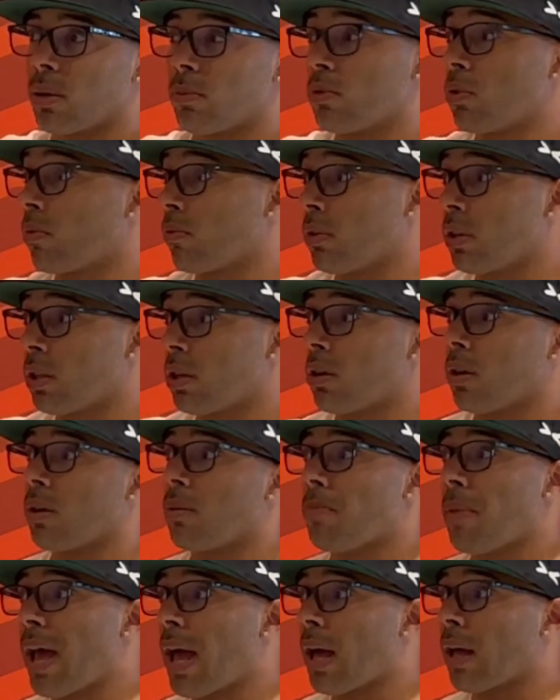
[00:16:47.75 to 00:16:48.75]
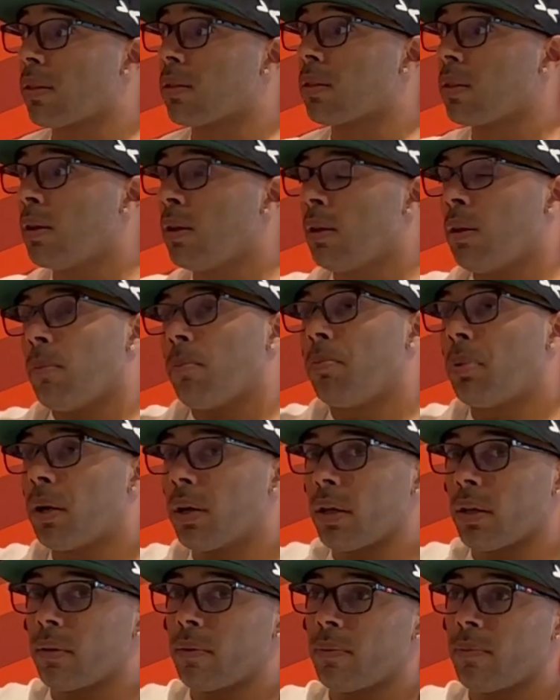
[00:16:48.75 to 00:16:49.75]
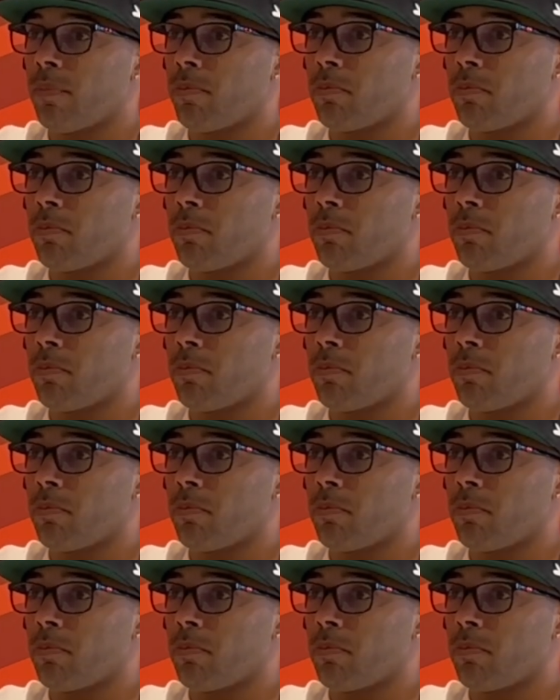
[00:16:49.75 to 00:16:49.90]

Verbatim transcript: I'm doing really good in math, but